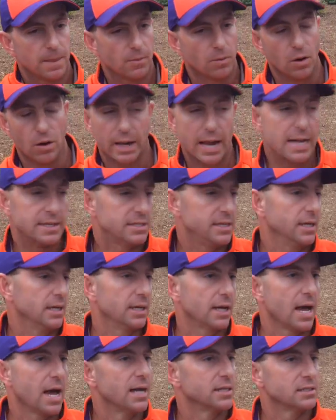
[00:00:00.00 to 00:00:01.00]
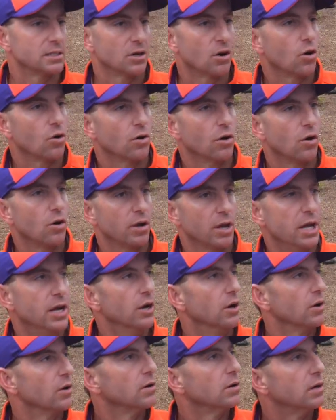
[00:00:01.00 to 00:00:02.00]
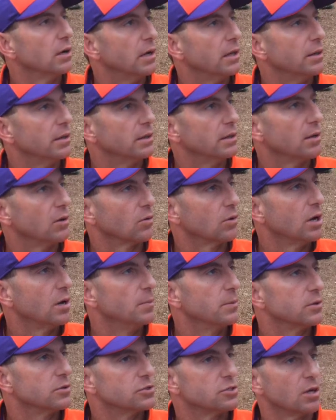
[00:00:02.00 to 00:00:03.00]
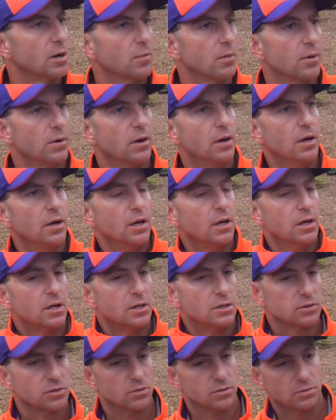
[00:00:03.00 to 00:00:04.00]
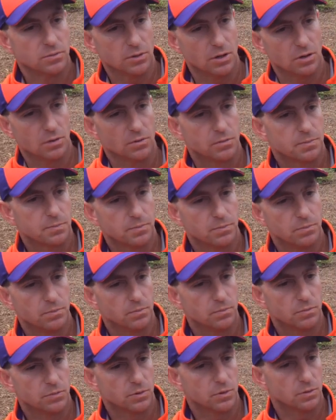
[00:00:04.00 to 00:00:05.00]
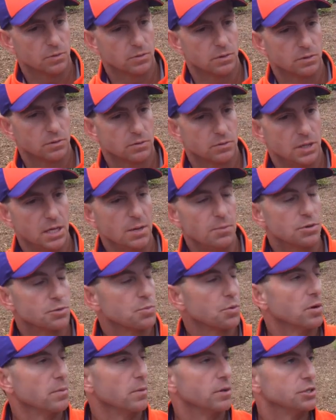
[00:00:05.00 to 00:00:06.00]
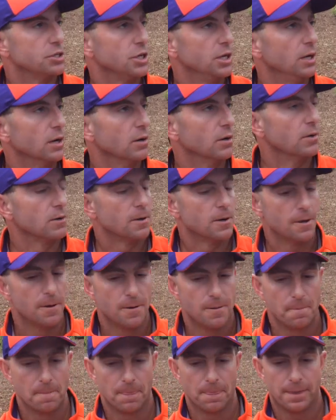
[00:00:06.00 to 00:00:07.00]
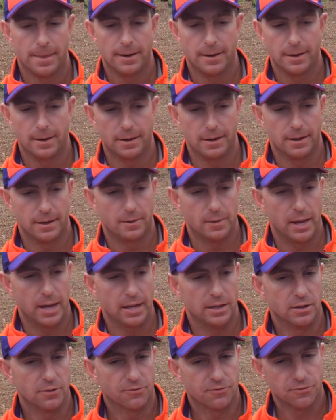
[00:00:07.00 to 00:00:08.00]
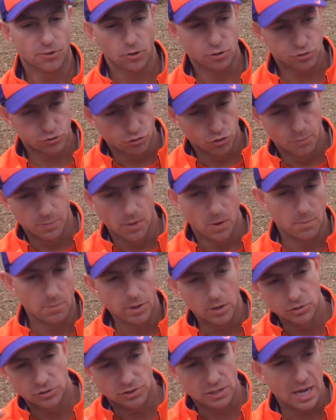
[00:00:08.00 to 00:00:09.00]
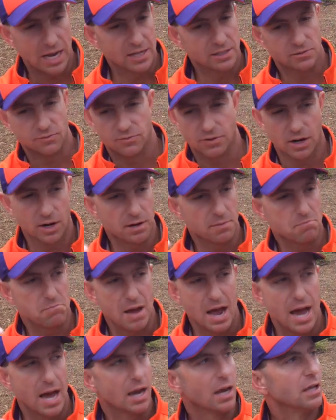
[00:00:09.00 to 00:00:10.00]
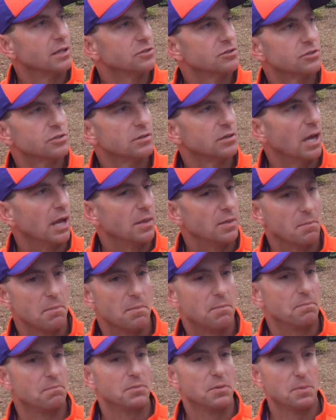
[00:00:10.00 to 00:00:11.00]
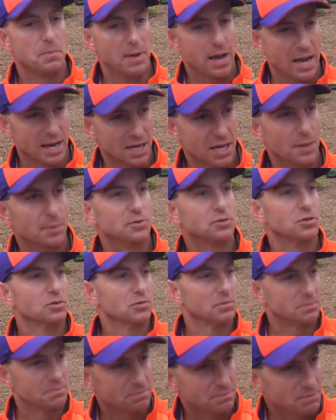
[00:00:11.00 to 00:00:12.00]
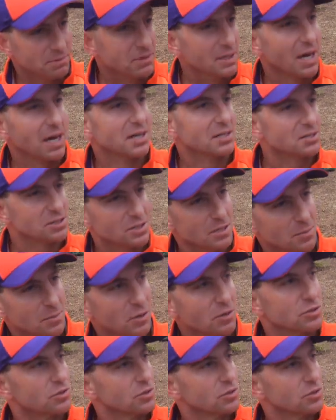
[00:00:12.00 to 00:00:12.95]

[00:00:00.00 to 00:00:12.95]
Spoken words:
We only got 10 guys that aren't here and that'll come this summer. So, the team is pretty much here. And the first group on both sides is very balanced, and the backups are kind of similar.